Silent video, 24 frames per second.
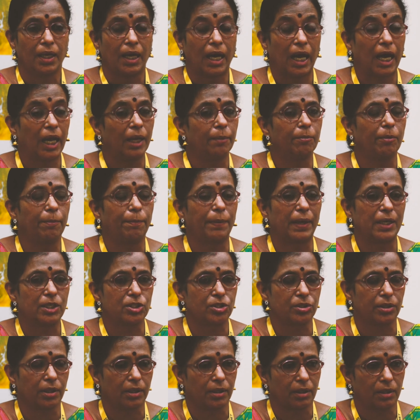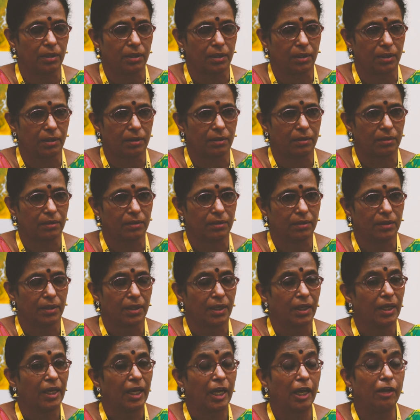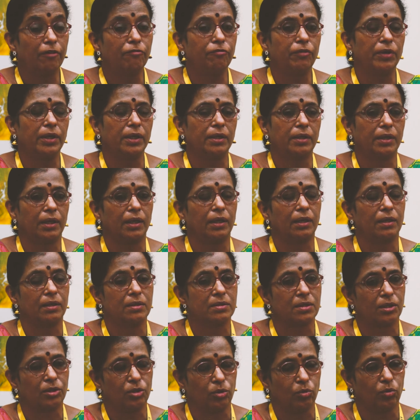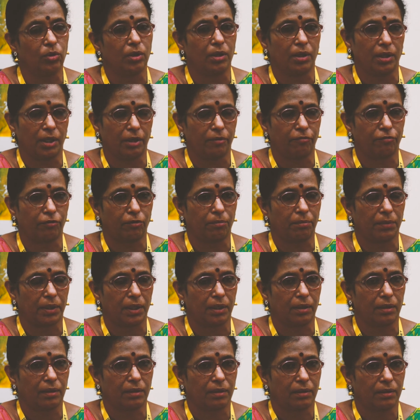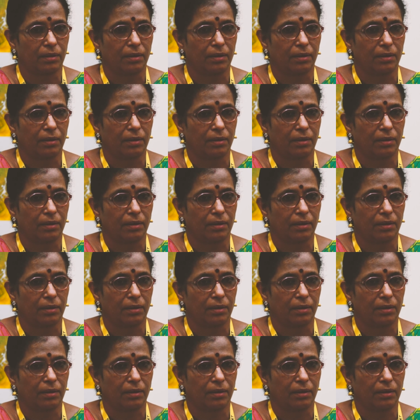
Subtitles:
I am a passionate learner. Every day is a new learning for me.